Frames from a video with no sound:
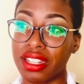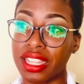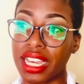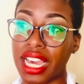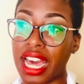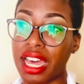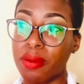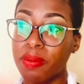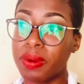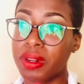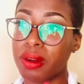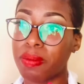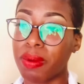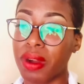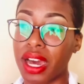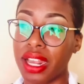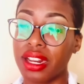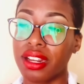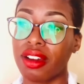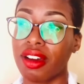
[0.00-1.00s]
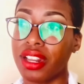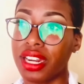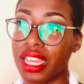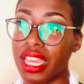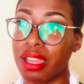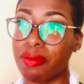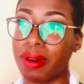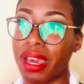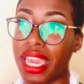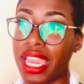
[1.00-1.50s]
Like I'd put a product on
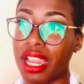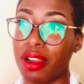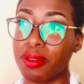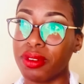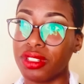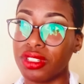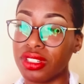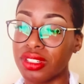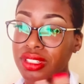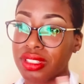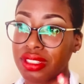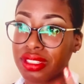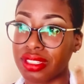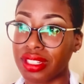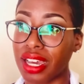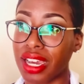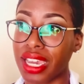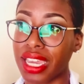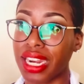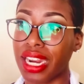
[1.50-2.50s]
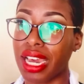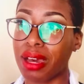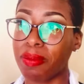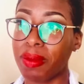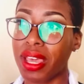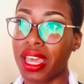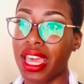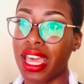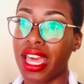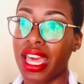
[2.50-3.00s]
it and my hair would just suck it
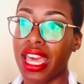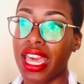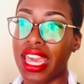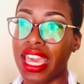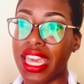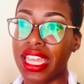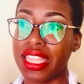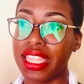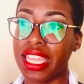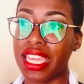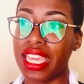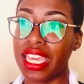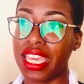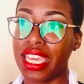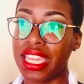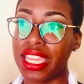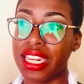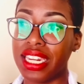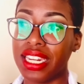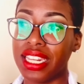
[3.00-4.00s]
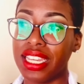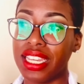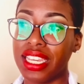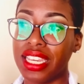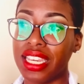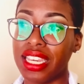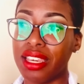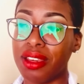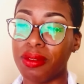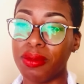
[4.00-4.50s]
up and then
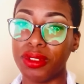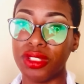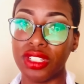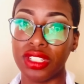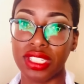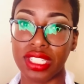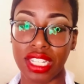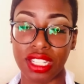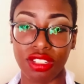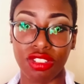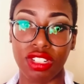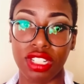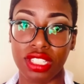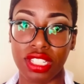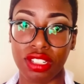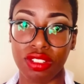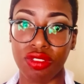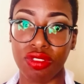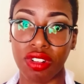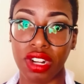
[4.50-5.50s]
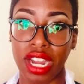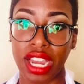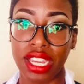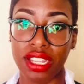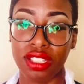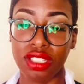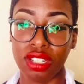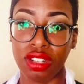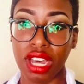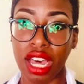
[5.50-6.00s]
it would just get just as
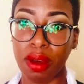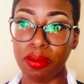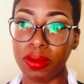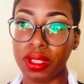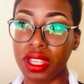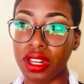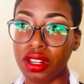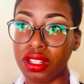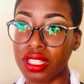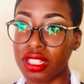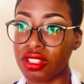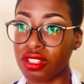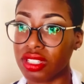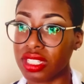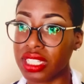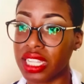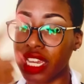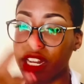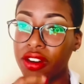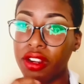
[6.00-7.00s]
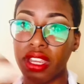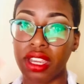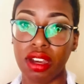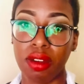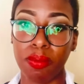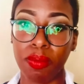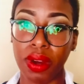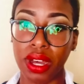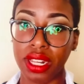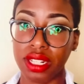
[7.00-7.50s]
dry. So I'm literally just layering
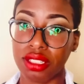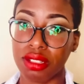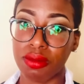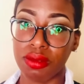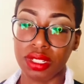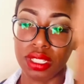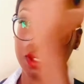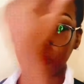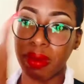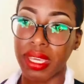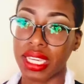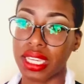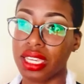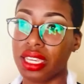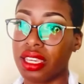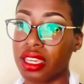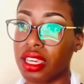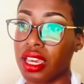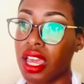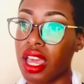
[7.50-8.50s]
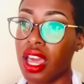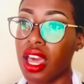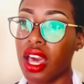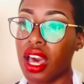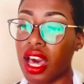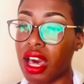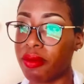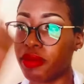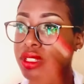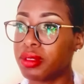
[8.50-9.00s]
on products. I'm just making
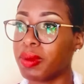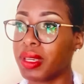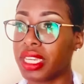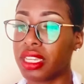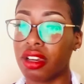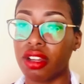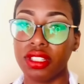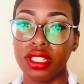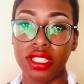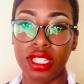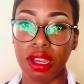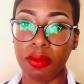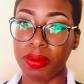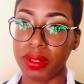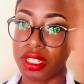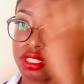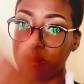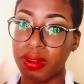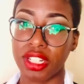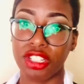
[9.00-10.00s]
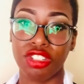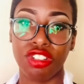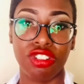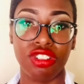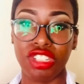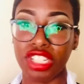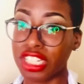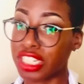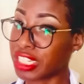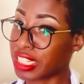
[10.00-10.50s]
all these companies
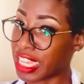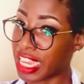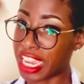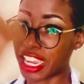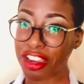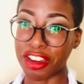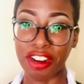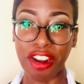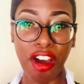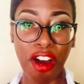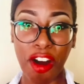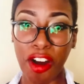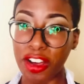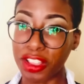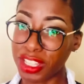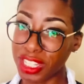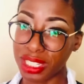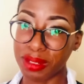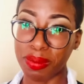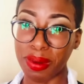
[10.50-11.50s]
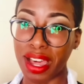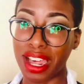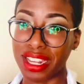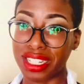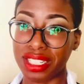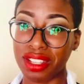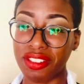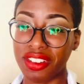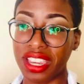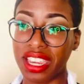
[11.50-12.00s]
rich, just laying on all these
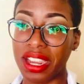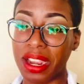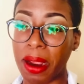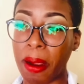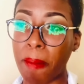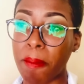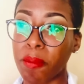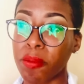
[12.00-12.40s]
products over here.